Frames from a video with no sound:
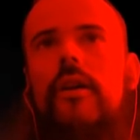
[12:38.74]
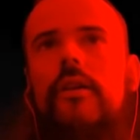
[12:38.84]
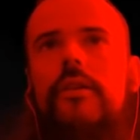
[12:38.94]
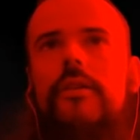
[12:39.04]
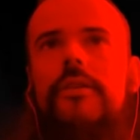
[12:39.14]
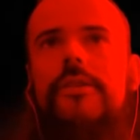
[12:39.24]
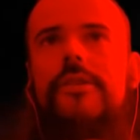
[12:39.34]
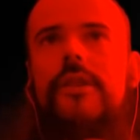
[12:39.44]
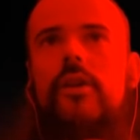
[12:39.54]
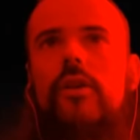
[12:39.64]

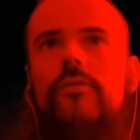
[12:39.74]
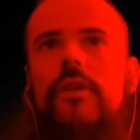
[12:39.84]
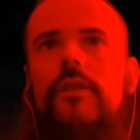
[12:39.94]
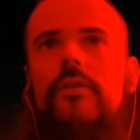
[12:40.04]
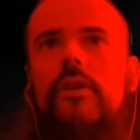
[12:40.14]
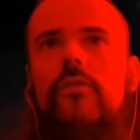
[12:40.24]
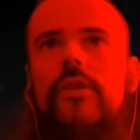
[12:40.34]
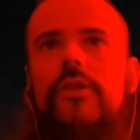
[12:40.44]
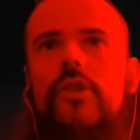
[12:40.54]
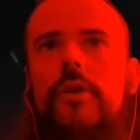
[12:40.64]
instead of
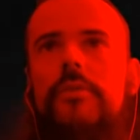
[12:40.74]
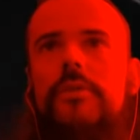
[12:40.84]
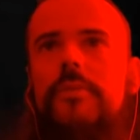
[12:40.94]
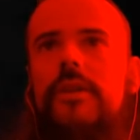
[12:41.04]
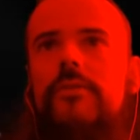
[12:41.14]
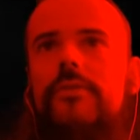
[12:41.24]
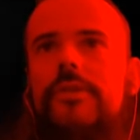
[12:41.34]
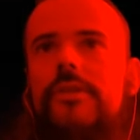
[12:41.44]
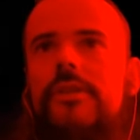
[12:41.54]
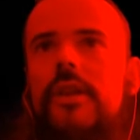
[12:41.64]
the Cherubim's
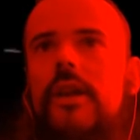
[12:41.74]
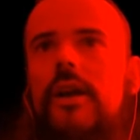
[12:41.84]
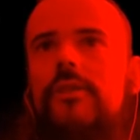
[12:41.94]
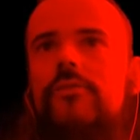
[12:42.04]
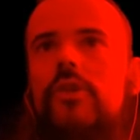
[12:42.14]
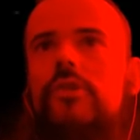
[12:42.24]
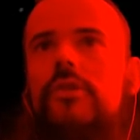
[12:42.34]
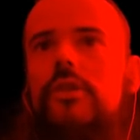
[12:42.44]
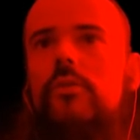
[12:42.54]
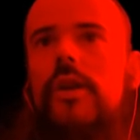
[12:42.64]
Maleficence.
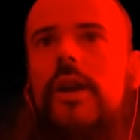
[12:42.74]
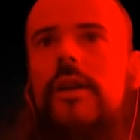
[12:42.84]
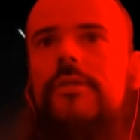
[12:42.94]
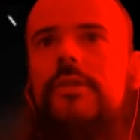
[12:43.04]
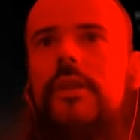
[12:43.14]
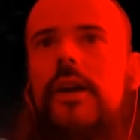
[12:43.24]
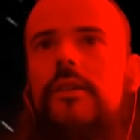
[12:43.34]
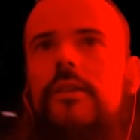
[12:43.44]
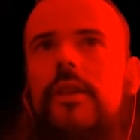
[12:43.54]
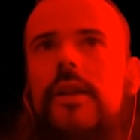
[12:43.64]
Unfortunately, we have
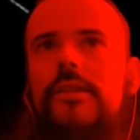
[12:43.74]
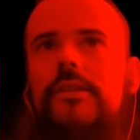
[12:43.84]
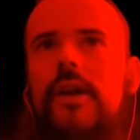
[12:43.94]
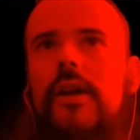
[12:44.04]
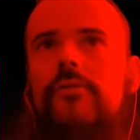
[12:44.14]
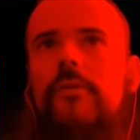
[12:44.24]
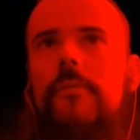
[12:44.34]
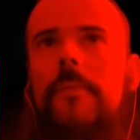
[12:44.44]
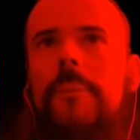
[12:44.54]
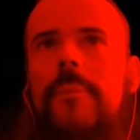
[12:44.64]
slightly less life,
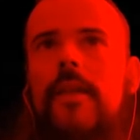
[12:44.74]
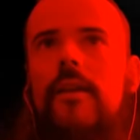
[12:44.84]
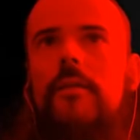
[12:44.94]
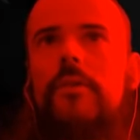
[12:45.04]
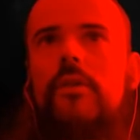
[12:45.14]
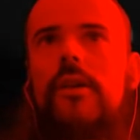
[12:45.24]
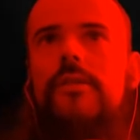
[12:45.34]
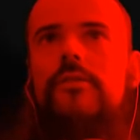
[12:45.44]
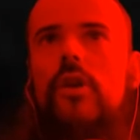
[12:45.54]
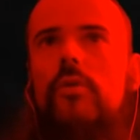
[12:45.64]

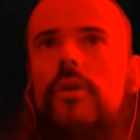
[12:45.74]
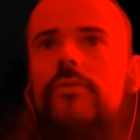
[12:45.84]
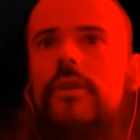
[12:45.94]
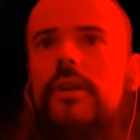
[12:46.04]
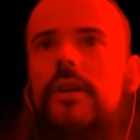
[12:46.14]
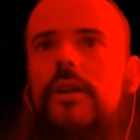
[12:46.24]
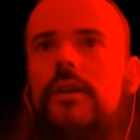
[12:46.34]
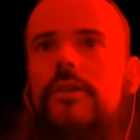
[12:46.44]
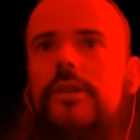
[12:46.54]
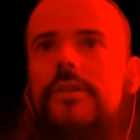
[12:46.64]
because Lore Weave
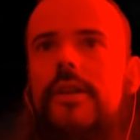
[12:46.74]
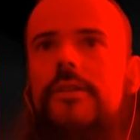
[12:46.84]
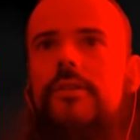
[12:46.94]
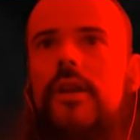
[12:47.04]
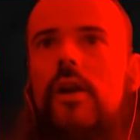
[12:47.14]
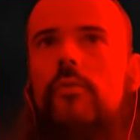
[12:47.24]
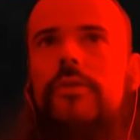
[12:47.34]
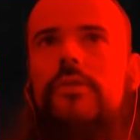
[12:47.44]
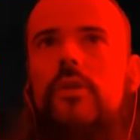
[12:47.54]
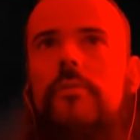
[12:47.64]
just doesn't come
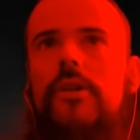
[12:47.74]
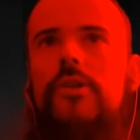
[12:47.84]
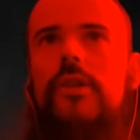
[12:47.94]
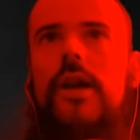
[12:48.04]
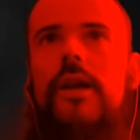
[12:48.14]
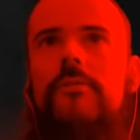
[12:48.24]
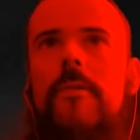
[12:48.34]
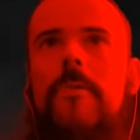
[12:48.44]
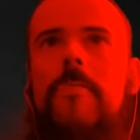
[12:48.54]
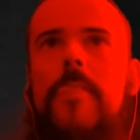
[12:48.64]
with so much life.
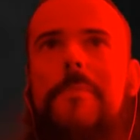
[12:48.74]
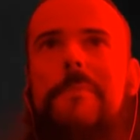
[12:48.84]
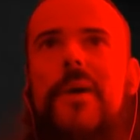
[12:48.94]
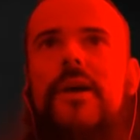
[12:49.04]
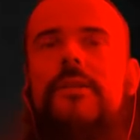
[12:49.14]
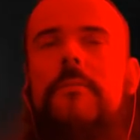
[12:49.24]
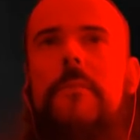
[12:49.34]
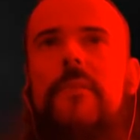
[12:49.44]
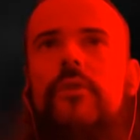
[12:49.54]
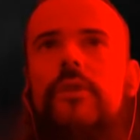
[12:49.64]
But
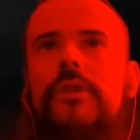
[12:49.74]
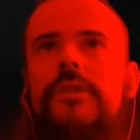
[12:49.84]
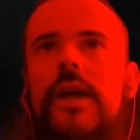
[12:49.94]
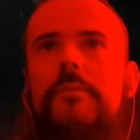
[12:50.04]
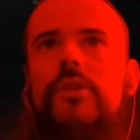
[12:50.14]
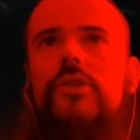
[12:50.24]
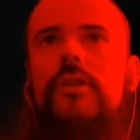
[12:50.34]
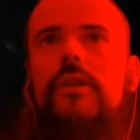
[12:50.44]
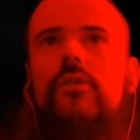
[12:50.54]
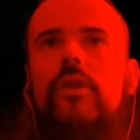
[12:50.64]
for the damage,
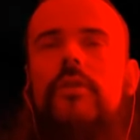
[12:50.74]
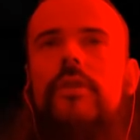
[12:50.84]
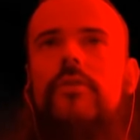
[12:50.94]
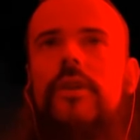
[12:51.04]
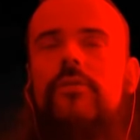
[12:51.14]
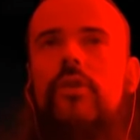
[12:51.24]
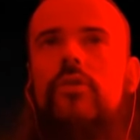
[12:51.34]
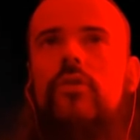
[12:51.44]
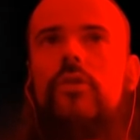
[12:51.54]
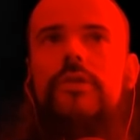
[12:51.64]
Lore Weave, and for
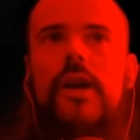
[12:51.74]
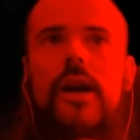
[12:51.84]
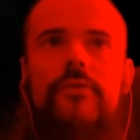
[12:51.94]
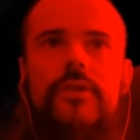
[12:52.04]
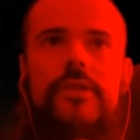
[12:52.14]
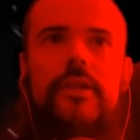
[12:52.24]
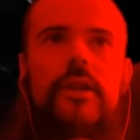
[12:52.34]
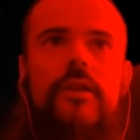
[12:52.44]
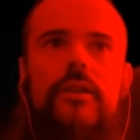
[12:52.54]
the roll toughness, like